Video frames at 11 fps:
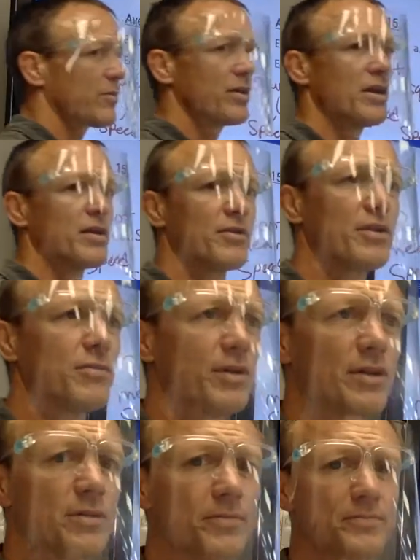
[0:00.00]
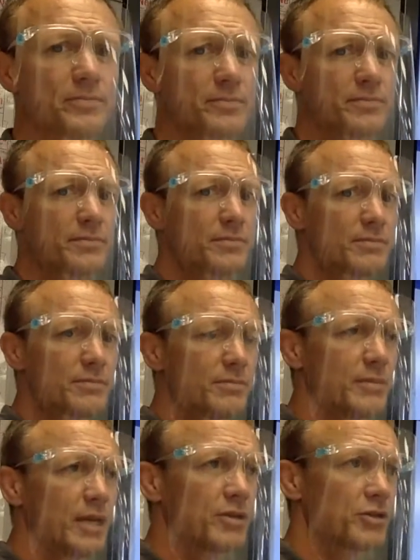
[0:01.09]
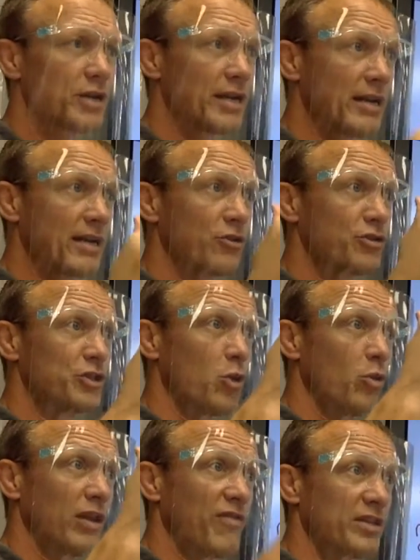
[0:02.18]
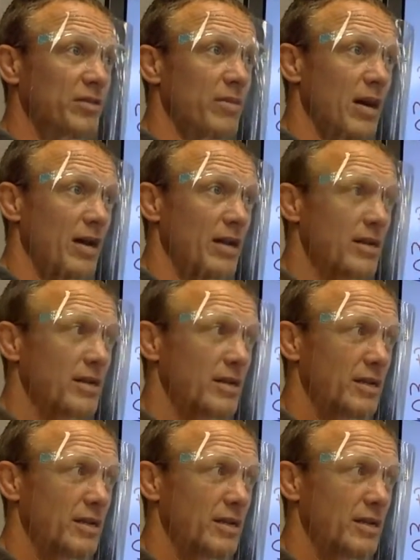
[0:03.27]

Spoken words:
talk about that in here, didn't we? So kinetic energy is only affected by...